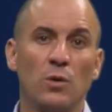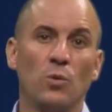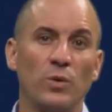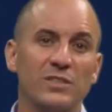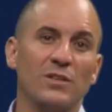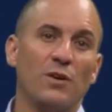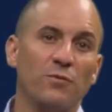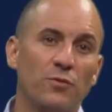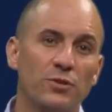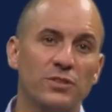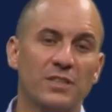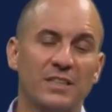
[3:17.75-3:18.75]
which
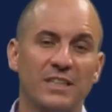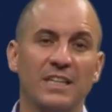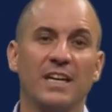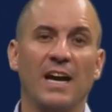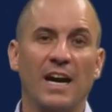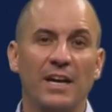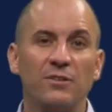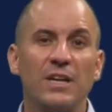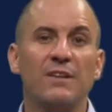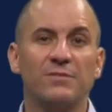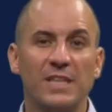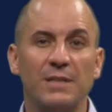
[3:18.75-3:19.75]
unfortunately I don't
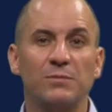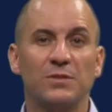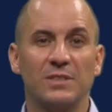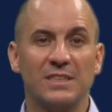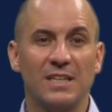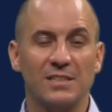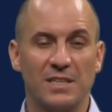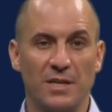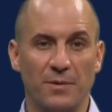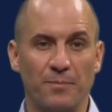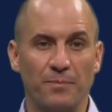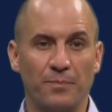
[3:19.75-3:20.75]
have time to discuss here.